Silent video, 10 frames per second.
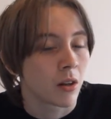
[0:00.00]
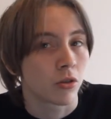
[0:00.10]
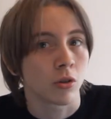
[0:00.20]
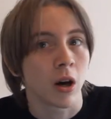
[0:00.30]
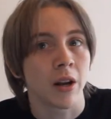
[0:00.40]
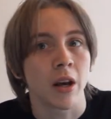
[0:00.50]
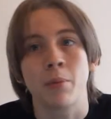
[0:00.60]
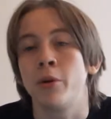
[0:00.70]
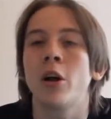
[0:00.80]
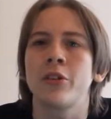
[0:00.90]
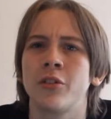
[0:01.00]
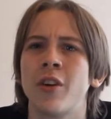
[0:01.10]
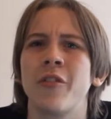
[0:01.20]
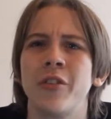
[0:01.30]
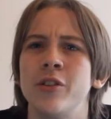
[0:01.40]
So, and I put lots
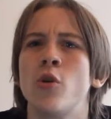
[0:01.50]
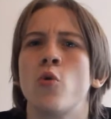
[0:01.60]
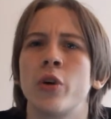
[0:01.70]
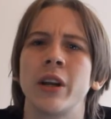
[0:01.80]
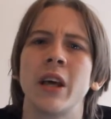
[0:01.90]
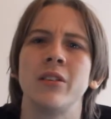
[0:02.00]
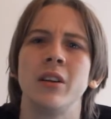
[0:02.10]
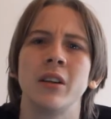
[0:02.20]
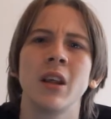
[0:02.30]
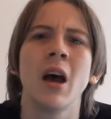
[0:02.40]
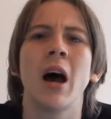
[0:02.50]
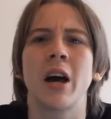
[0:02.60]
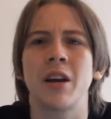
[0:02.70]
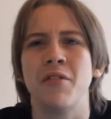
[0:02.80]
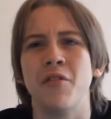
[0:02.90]
of effort into organizing it. I
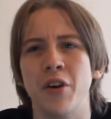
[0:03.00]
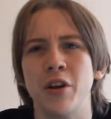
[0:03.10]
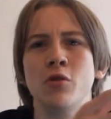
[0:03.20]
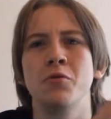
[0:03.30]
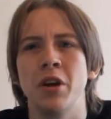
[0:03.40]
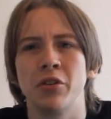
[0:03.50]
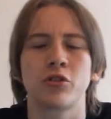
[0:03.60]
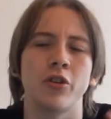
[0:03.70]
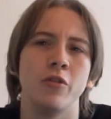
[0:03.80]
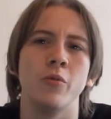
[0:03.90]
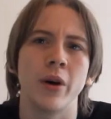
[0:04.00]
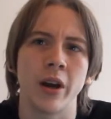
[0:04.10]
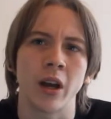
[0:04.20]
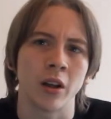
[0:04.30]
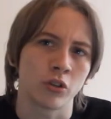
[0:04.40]
had every video in a certain
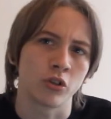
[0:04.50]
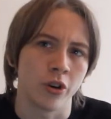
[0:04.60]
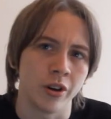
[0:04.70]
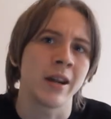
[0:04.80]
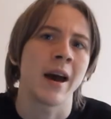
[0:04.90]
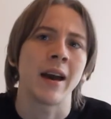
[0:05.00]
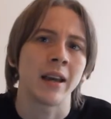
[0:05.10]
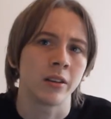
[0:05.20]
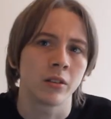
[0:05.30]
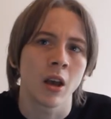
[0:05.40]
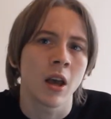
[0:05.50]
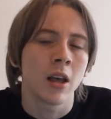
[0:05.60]
way. I had certain tags,